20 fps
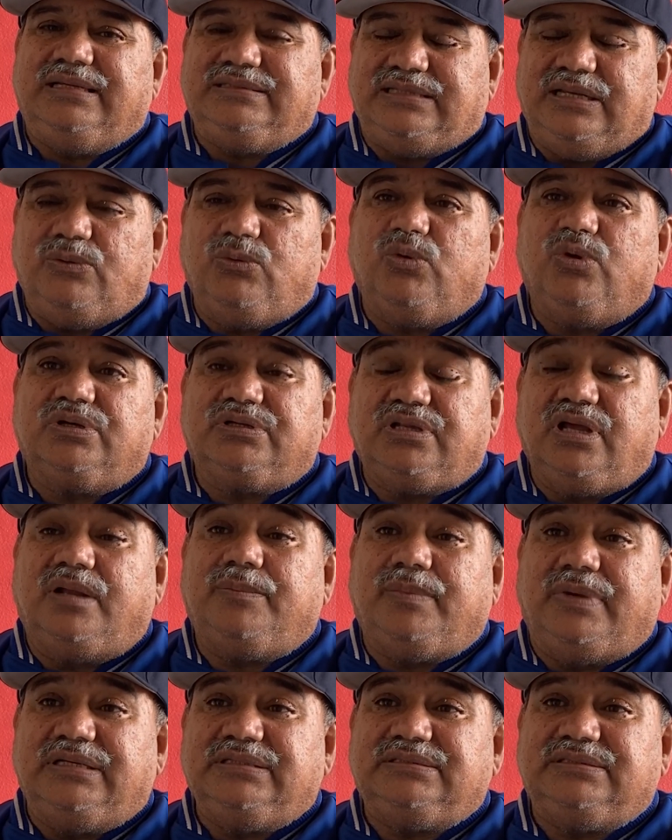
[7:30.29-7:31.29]
I worked
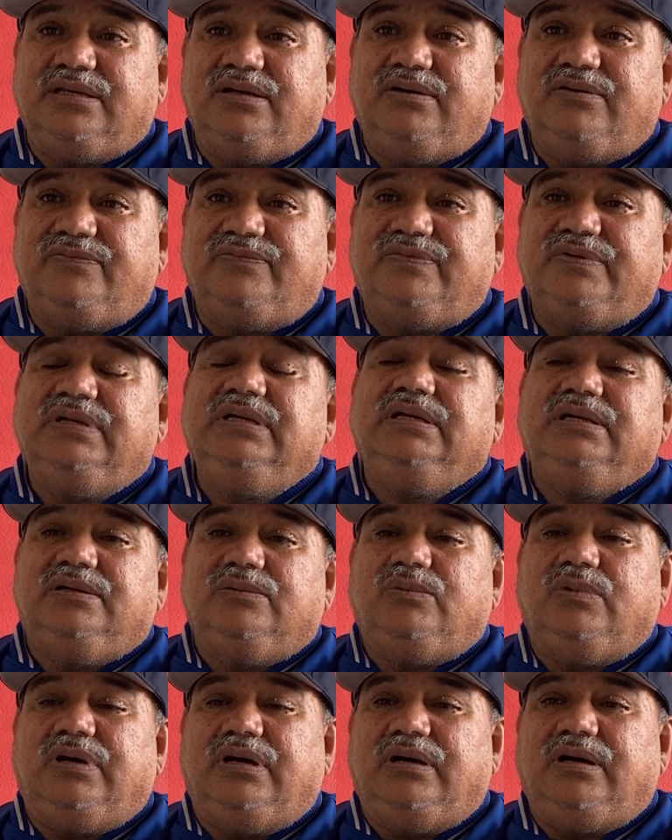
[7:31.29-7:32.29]
on myself,
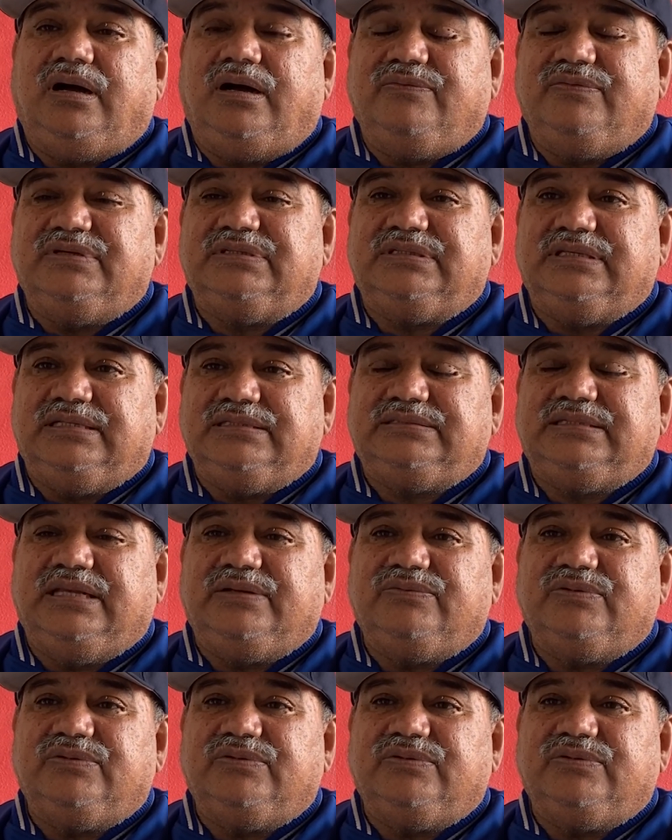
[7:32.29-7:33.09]
well, obviously I stayed